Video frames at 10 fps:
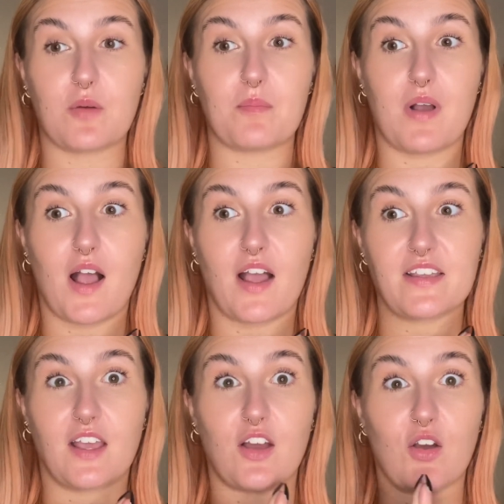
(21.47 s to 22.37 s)

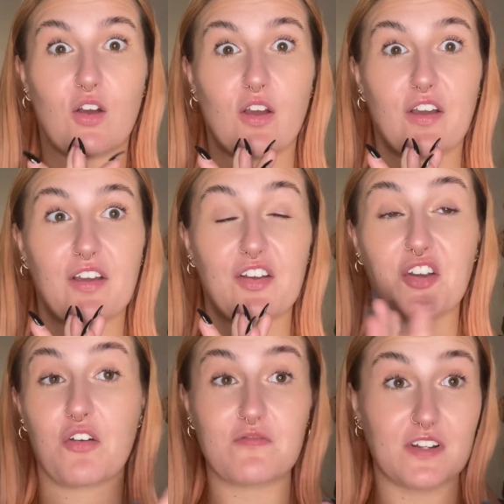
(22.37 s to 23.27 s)
my
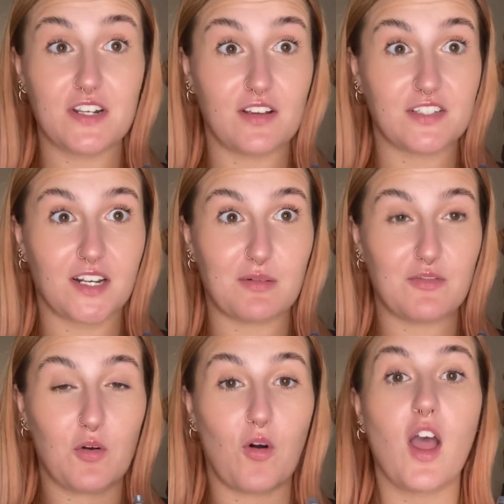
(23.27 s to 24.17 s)
current videos are going to be
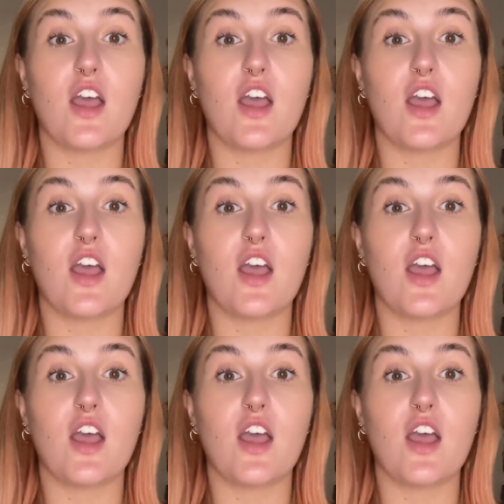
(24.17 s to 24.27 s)
for.